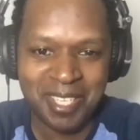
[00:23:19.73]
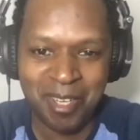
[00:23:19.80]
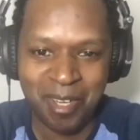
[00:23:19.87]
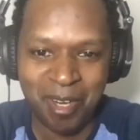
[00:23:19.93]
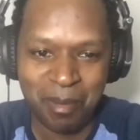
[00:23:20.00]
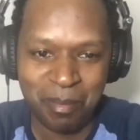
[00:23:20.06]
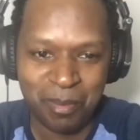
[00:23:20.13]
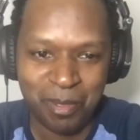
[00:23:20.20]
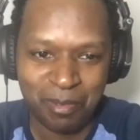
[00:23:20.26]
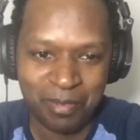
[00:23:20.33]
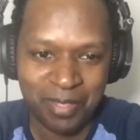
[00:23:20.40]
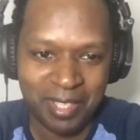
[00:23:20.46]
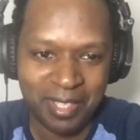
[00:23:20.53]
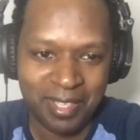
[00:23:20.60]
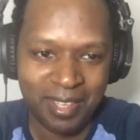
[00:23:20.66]
horror
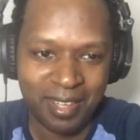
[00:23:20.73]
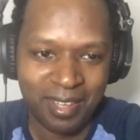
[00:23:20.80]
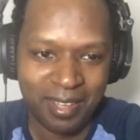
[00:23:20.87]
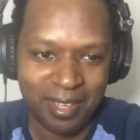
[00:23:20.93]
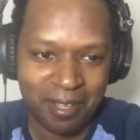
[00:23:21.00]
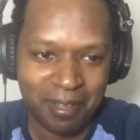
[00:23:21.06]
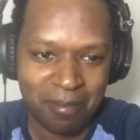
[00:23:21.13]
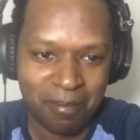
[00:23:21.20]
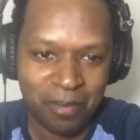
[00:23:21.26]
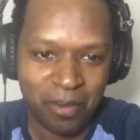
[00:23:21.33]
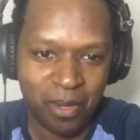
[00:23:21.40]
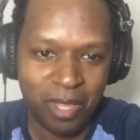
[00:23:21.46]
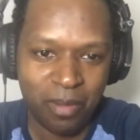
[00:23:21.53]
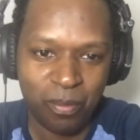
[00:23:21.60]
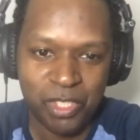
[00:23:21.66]
movie
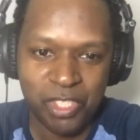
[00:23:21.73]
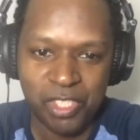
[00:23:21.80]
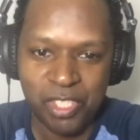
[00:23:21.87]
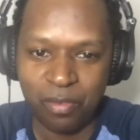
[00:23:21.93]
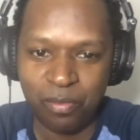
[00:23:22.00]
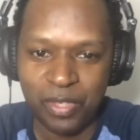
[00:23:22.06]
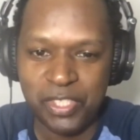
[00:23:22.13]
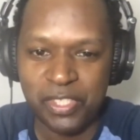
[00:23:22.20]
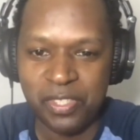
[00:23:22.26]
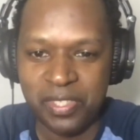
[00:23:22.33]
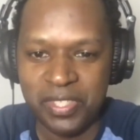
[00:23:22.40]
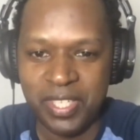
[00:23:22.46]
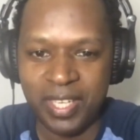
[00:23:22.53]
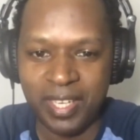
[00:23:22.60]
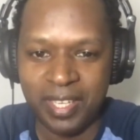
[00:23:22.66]
in which the original
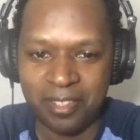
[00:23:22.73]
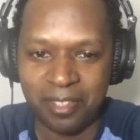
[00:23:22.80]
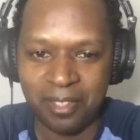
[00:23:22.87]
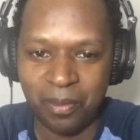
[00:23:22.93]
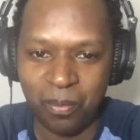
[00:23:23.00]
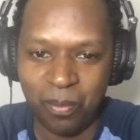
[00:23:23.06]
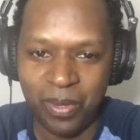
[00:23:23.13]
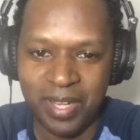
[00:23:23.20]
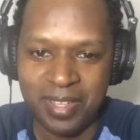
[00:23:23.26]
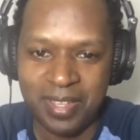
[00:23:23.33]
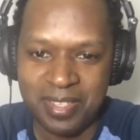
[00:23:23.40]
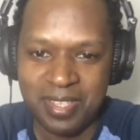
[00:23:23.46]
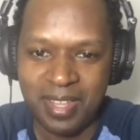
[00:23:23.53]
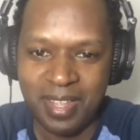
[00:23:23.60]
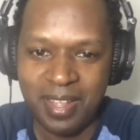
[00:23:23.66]
title
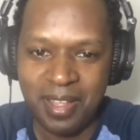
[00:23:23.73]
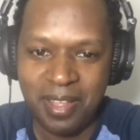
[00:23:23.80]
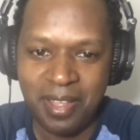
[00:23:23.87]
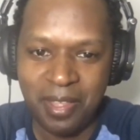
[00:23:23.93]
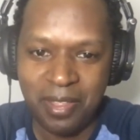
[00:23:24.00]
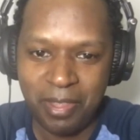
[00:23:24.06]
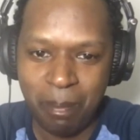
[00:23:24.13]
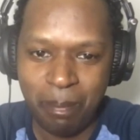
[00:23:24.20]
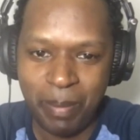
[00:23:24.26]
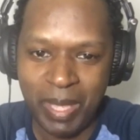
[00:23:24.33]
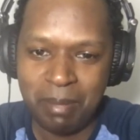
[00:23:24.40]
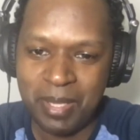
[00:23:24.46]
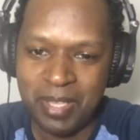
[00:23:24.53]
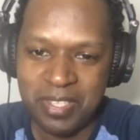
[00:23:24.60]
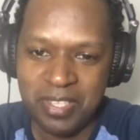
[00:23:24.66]
was The
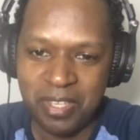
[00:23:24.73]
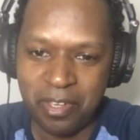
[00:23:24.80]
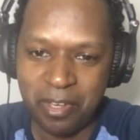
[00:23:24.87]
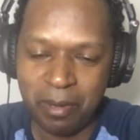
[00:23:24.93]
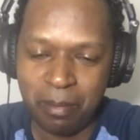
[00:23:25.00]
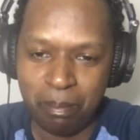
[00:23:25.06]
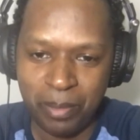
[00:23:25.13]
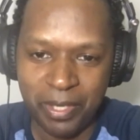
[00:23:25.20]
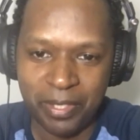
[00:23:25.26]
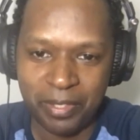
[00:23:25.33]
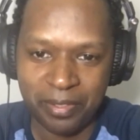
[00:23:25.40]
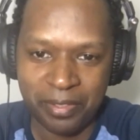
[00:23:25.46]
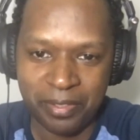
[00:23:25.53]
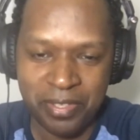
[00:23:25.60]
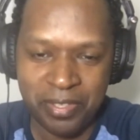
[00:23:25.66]
Babysitter
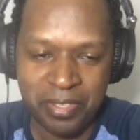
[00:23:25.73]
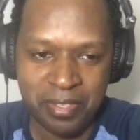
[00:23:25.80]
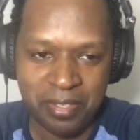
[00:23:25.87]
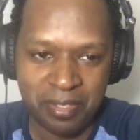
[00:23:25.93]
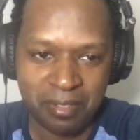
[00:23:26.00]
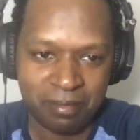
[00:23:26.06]
Murders.